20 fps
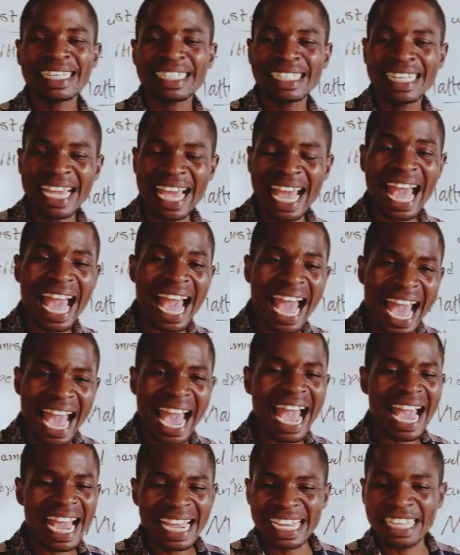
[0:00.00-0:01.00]
The
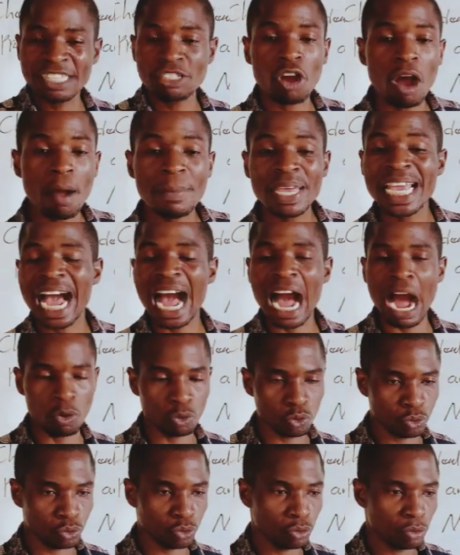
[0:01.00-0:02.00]
air is coming
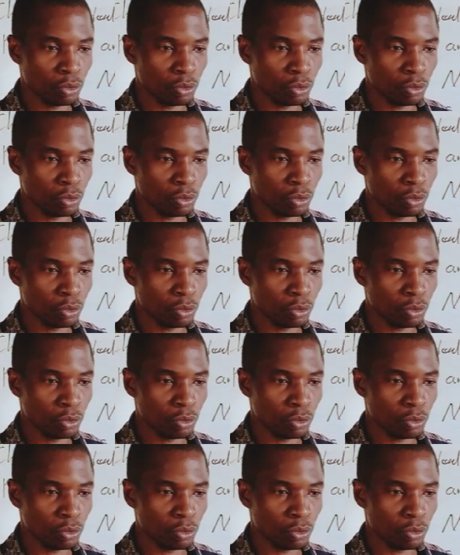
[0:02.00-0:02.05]
out.